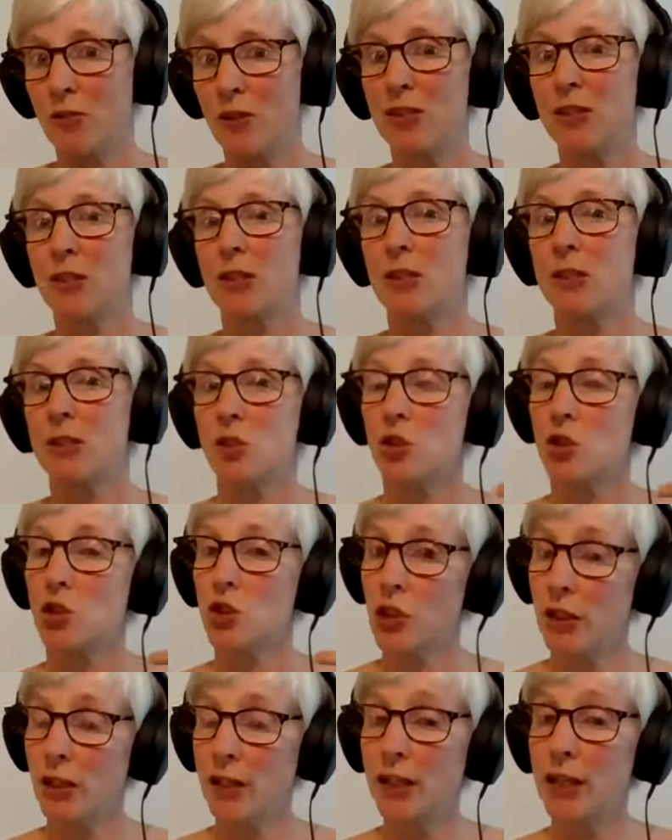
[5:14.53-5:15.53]
It's a
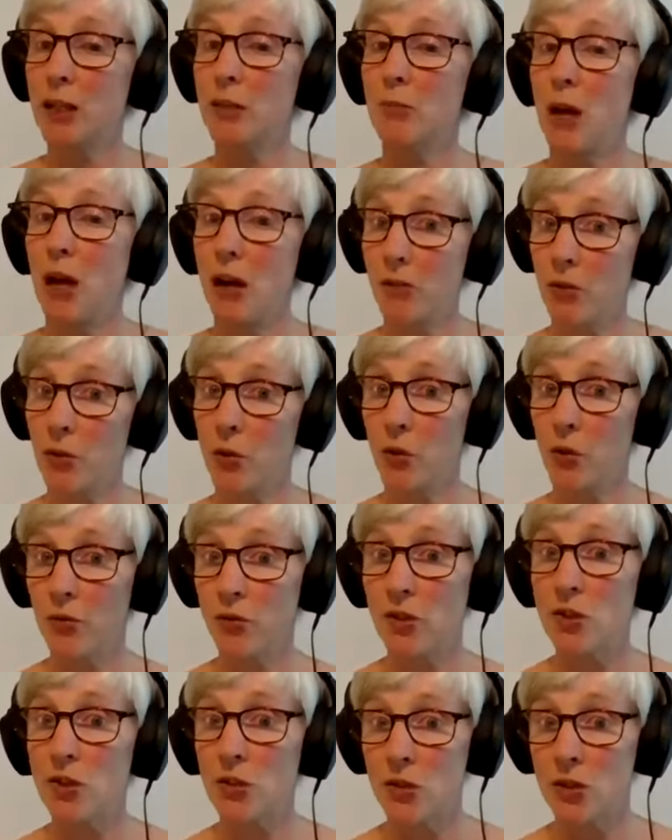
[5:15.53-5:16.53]
chilling,
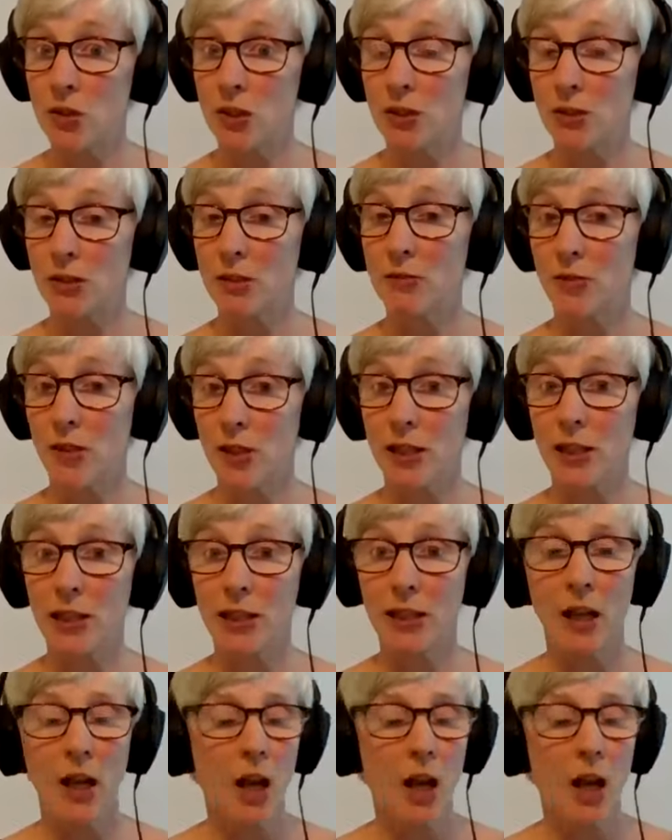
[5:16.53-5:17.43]
paranoia-inducing feeling.